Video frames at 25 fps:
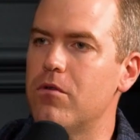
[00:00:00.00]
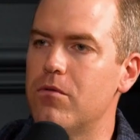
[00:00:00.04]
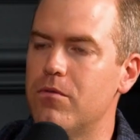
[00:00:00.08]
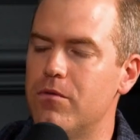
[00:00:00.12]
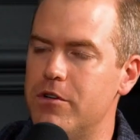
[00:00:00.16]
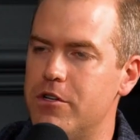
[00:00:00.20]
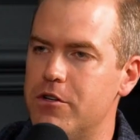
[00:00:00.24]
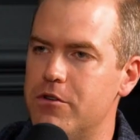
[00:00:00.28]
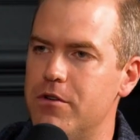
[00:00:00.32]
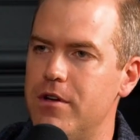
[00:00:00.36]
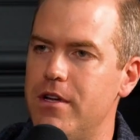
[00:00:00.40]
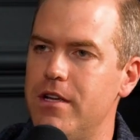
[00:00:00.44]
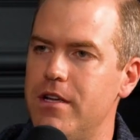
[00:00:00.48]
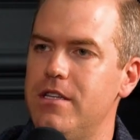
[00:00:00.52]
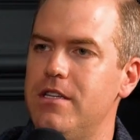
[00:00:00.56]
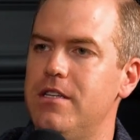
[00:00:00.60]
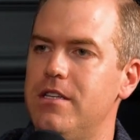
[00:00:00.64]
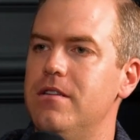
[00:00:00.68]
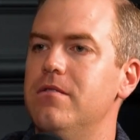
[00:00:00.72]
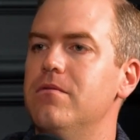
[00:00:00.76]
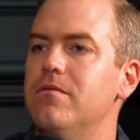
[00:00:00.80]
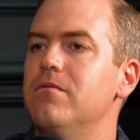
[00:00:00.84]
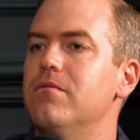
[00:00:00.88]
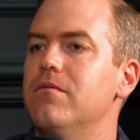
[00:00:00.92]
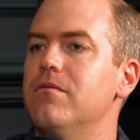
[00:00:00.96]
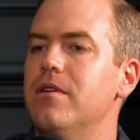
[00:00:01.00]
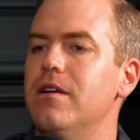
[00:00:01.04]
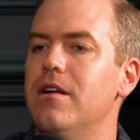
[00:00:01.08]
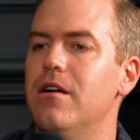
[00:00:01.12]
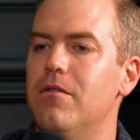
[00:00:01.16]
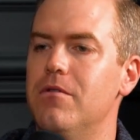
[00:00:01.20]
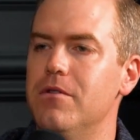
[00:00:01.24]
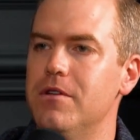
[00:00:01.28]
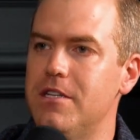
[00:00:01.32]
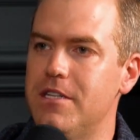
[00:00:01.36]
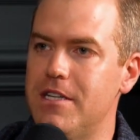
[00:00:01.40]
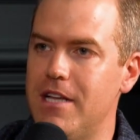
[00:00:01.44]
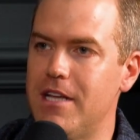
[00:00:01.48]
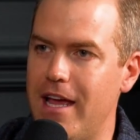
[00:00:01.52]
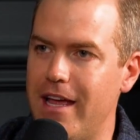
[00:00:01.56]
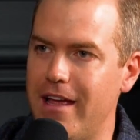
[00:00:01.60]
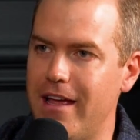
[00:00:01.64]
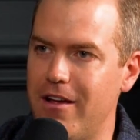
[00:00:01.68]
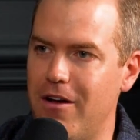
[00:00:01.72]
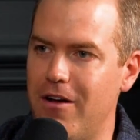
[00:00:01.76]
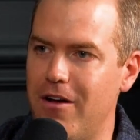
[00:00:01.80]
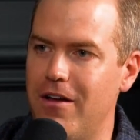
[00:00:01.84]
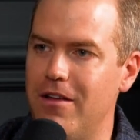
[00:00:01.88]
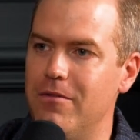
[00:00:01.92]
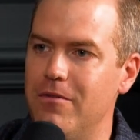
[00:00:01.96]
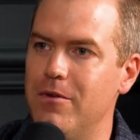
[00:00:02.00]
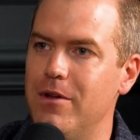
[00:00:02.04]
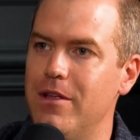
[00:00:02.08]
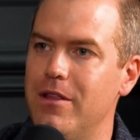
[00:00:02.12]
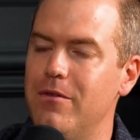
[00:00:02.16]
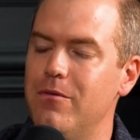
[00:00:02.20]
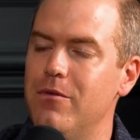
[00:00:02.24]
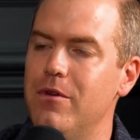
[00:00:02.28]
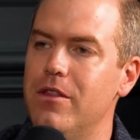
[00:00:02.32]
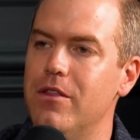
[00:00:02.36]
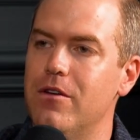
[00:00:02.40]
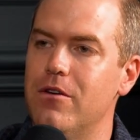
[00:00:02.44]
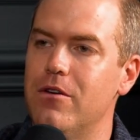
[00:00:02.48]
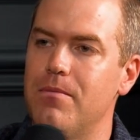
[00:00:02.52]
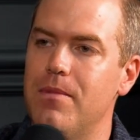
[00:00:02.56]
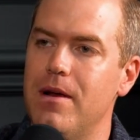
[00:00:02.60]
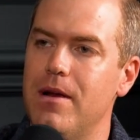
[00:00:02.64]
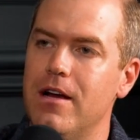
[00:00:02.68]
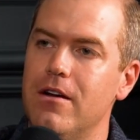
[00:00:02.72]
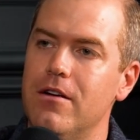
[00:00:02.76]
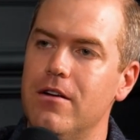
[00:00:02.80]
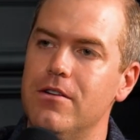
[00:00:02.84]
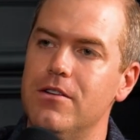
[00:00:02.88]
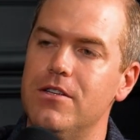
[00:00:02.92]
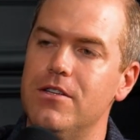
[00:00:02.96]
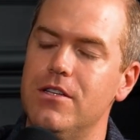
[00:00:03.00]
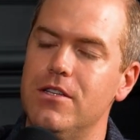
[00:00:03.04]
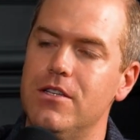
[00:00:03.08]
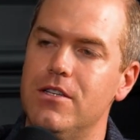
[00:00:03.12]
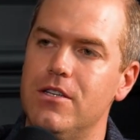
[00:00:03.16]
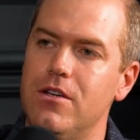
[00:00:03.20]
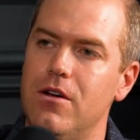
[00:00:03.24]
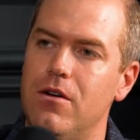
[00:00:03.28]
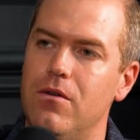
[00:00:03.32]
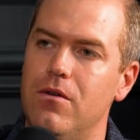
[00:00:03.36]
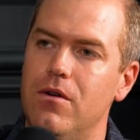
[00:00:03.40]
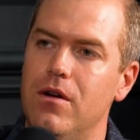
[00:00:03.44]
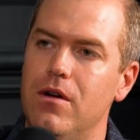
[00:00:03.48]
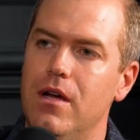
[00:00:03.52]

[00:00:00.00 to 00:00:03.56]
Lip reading: retreats. We'd always tag on with our parents. And so,